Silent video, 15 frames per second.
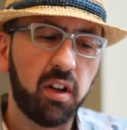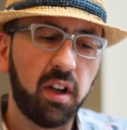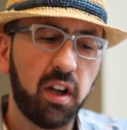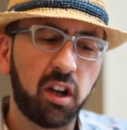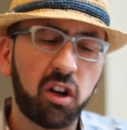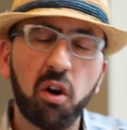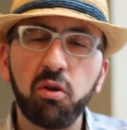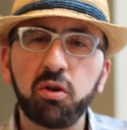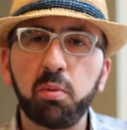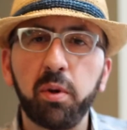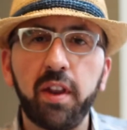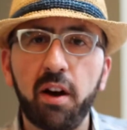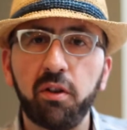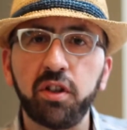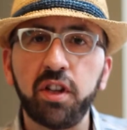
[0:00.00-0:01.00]
it goes
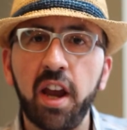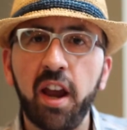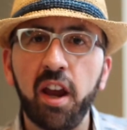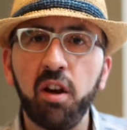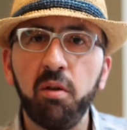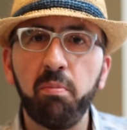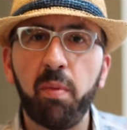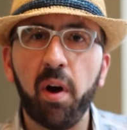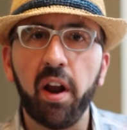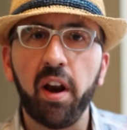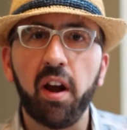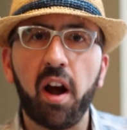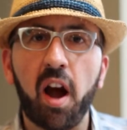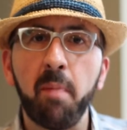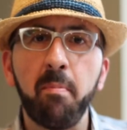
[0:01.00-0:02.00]
without saying,
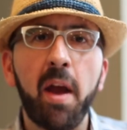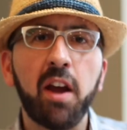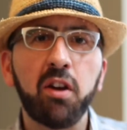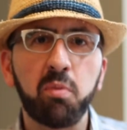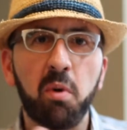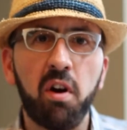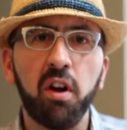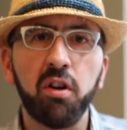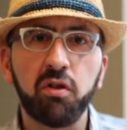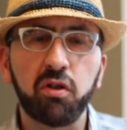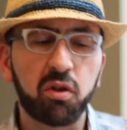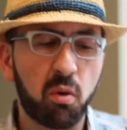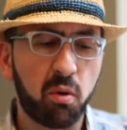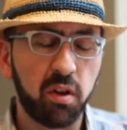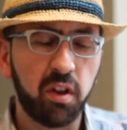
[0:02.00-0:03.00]
but I may as well
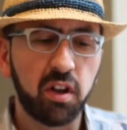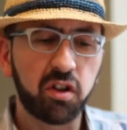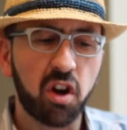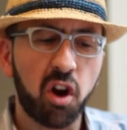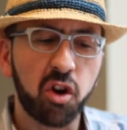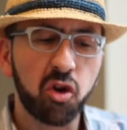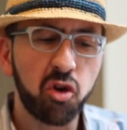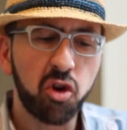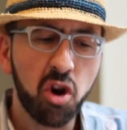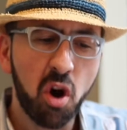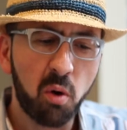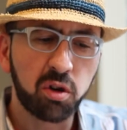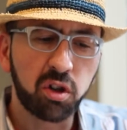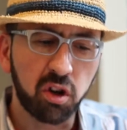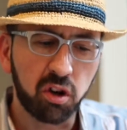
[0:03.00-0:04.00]
underscore this. Under
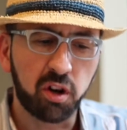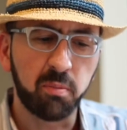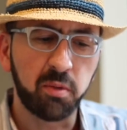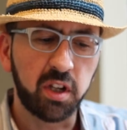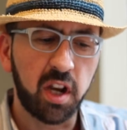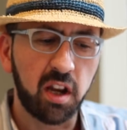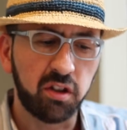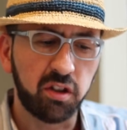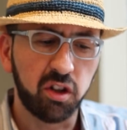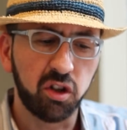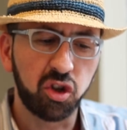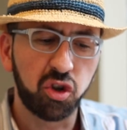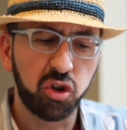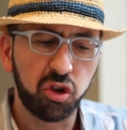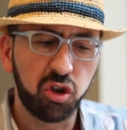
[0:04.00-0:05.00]
no
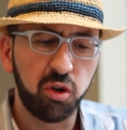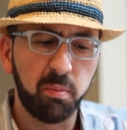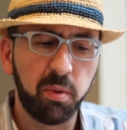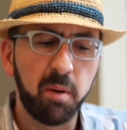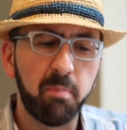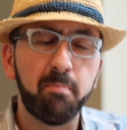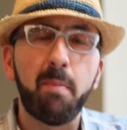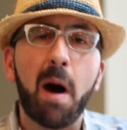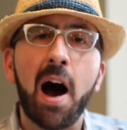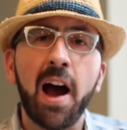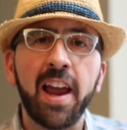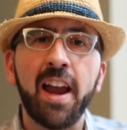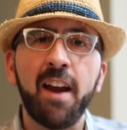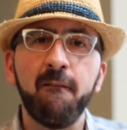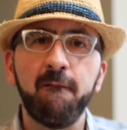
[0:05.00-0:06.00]
circumstances should you be
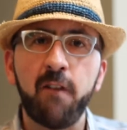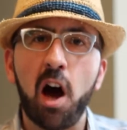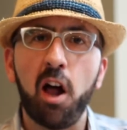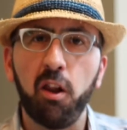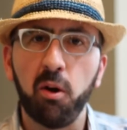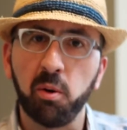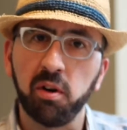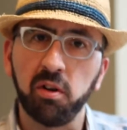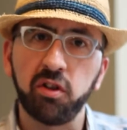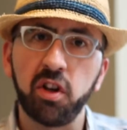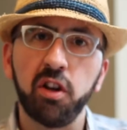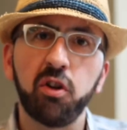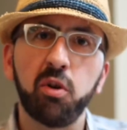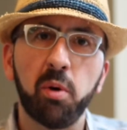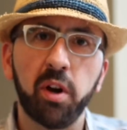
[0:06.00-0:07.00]
buying followers
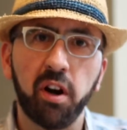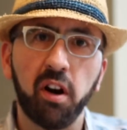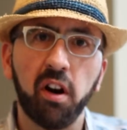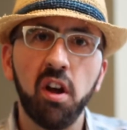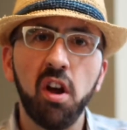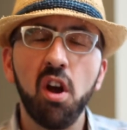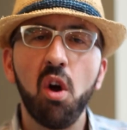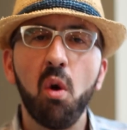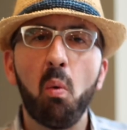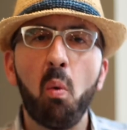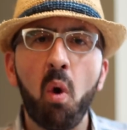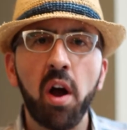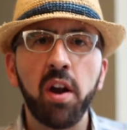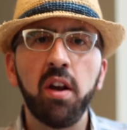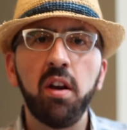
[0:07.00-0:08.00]
on Twitter.
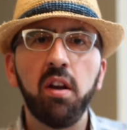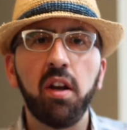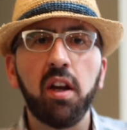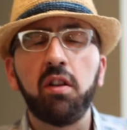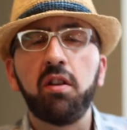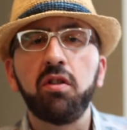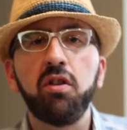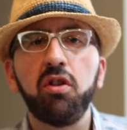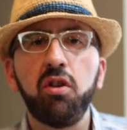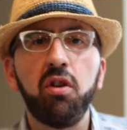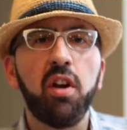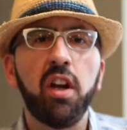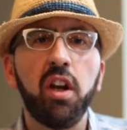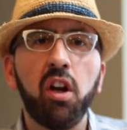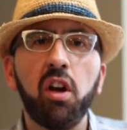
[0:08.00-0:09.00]
One, it doesn't do
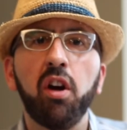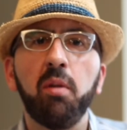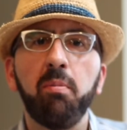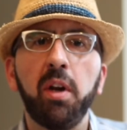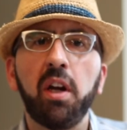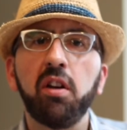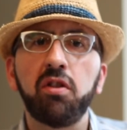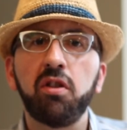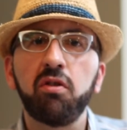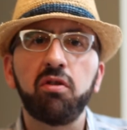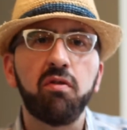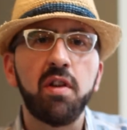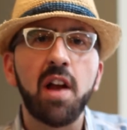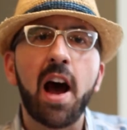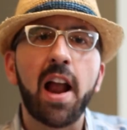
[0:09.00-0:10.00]
you any good because those
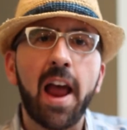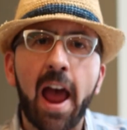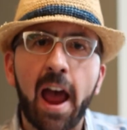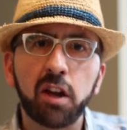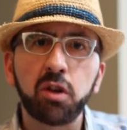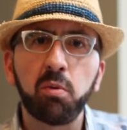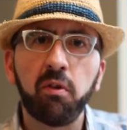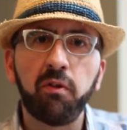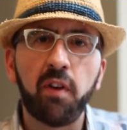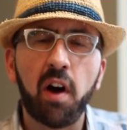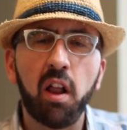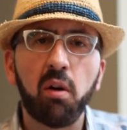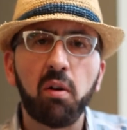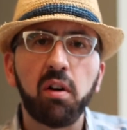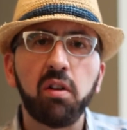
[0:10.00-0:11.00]
are not actual
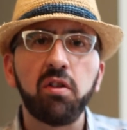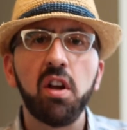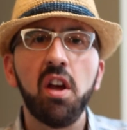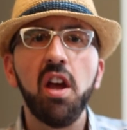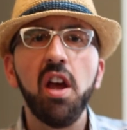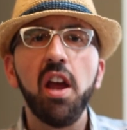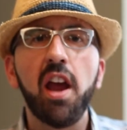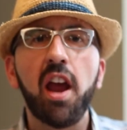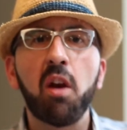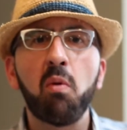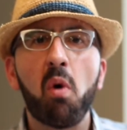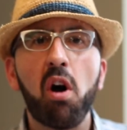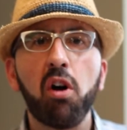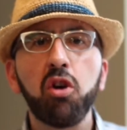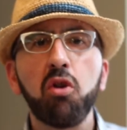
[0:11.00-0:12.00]
followers.
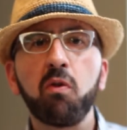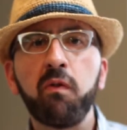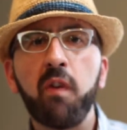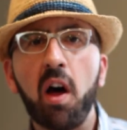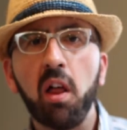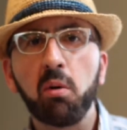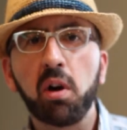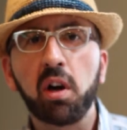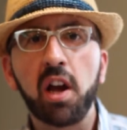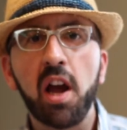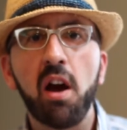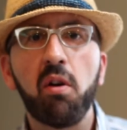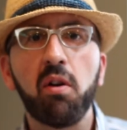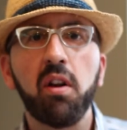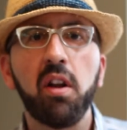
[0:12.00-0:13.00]
And while your follower
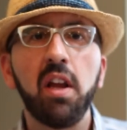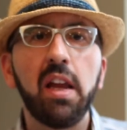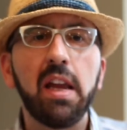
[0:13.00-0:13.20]
count